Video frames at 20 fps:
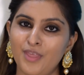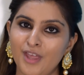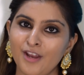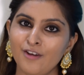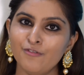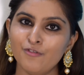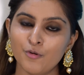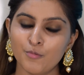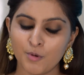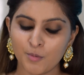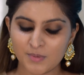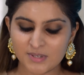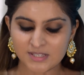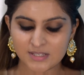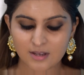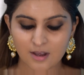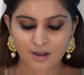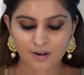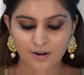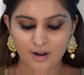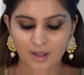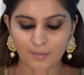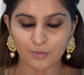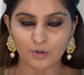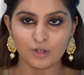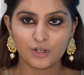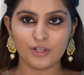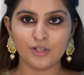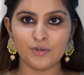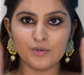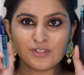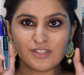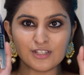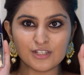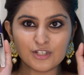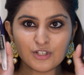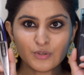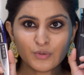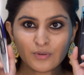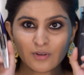Then for my mascara, I'm going to use the
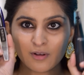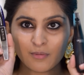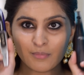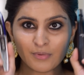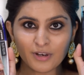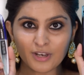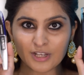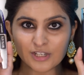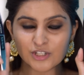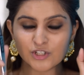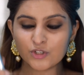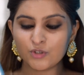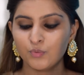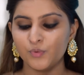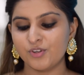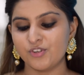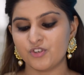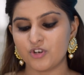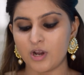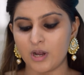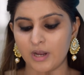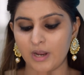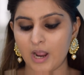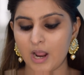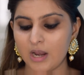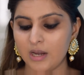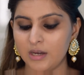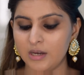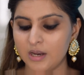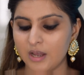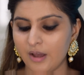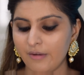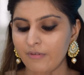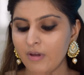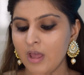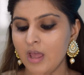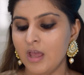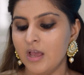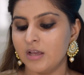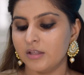two combination which I love.
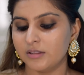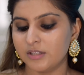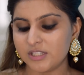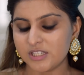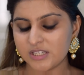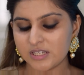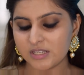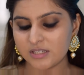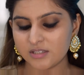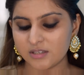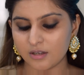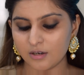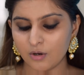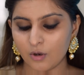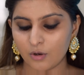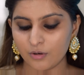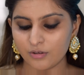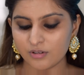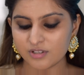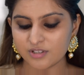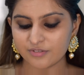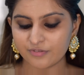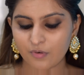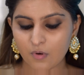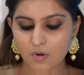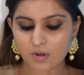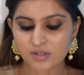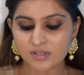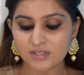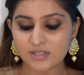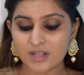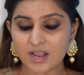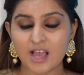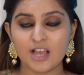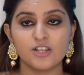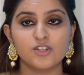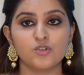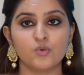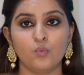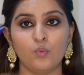This is L'Oreal's False
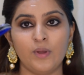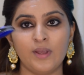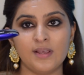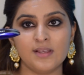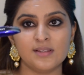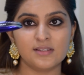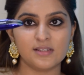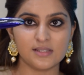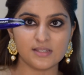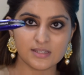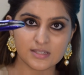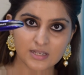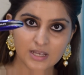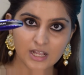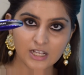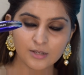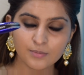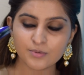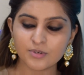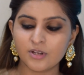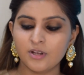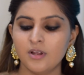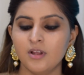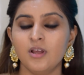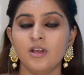Lash Wings Sculpt.